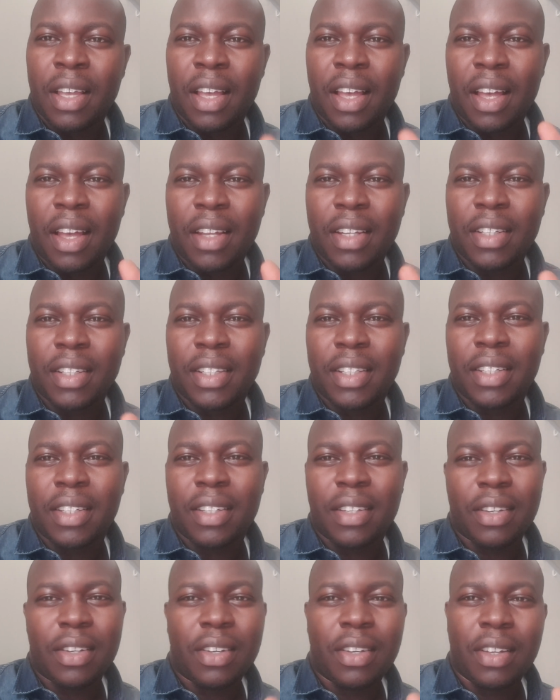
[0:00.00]
And
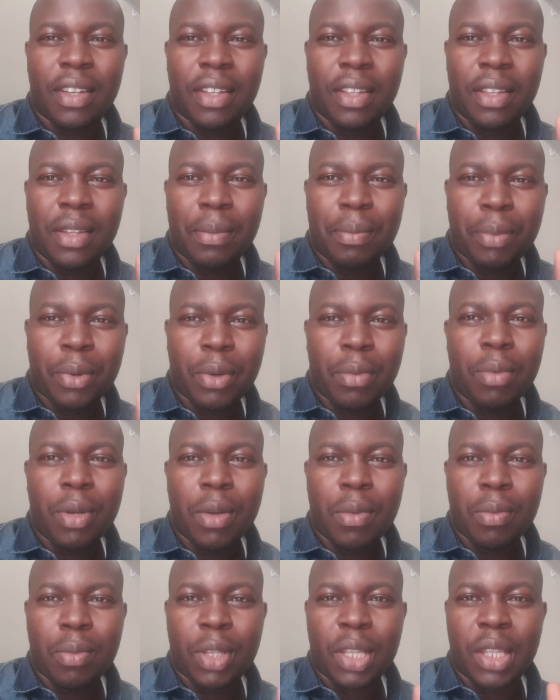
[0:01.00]
the
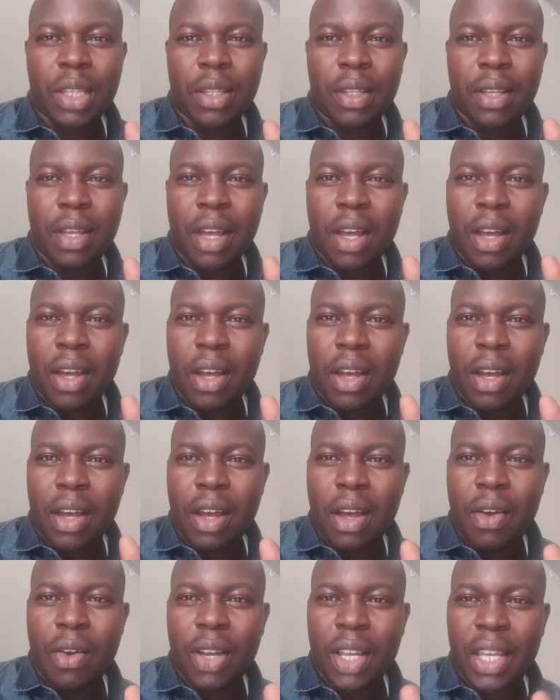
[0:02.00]
problem with
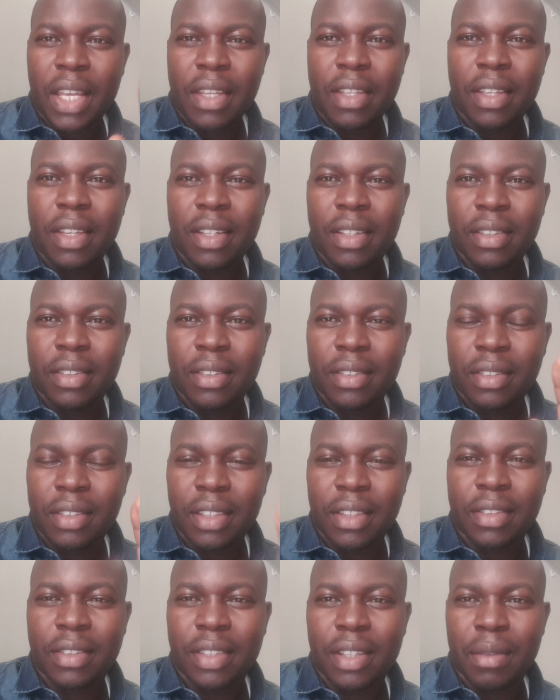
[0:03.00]
our Kenyan
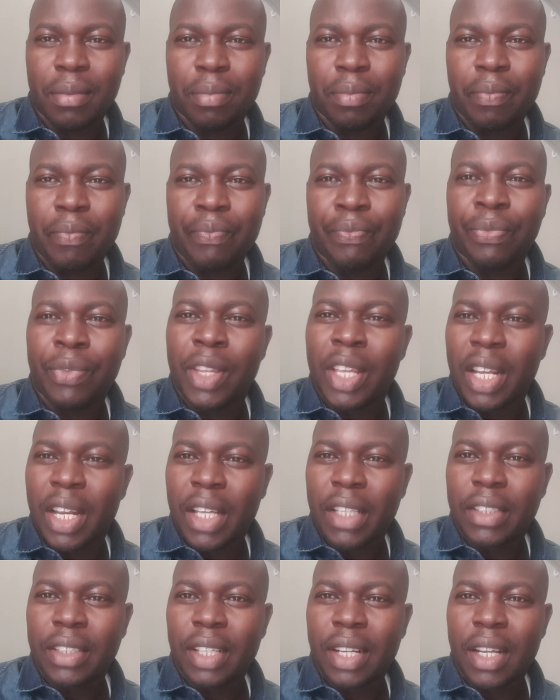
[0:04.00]
system,
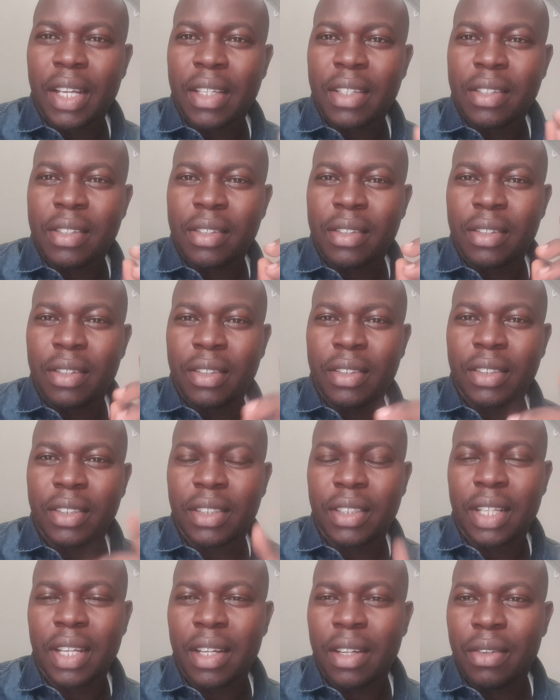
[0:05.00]
lecturers don't
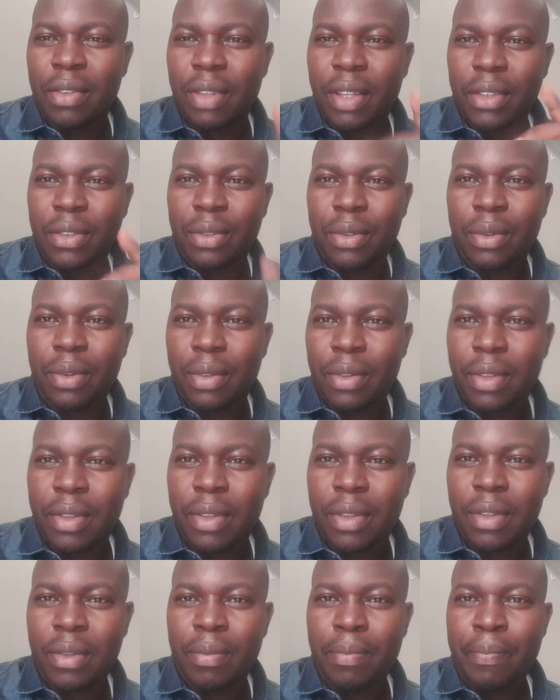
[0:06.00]
tell you the truth,
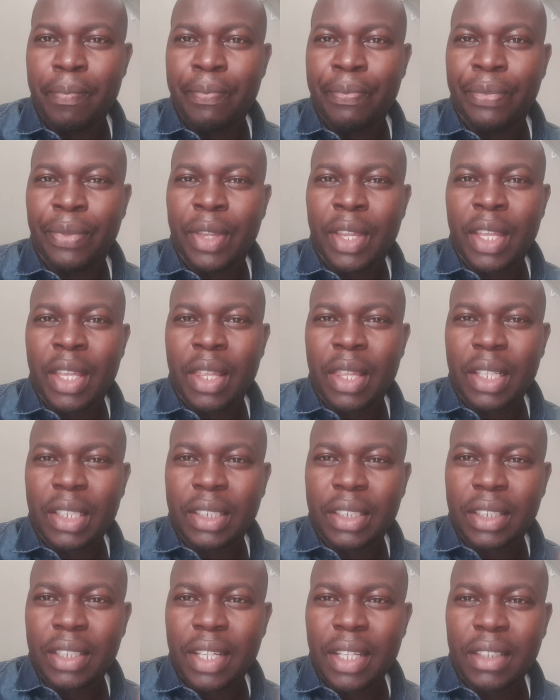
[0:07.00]

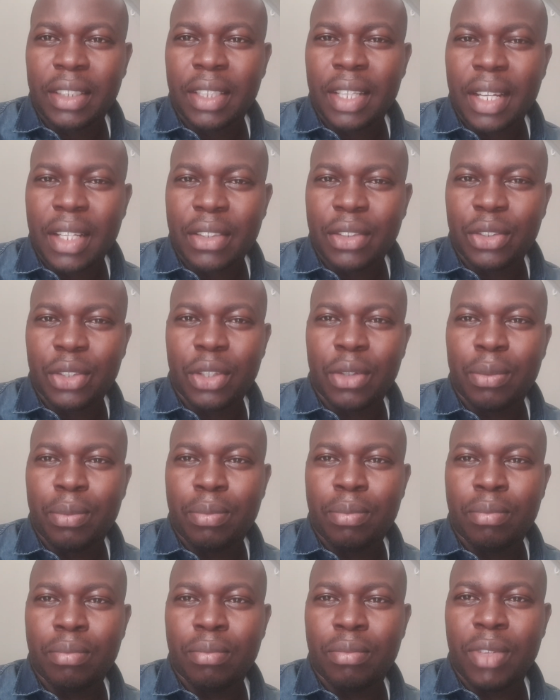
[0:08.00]
that getting a job
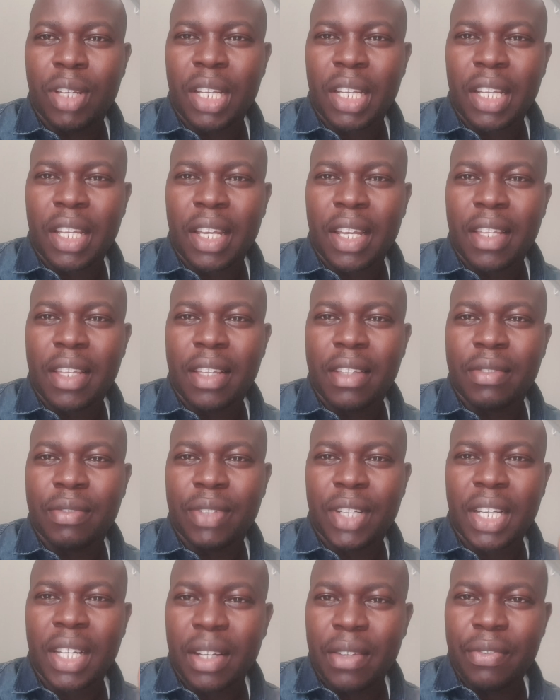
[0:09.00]
in Kenya is
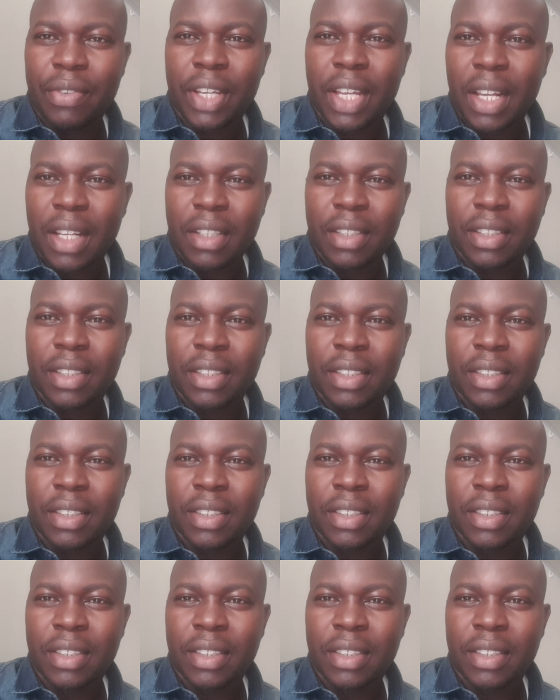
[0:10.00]
very difficult.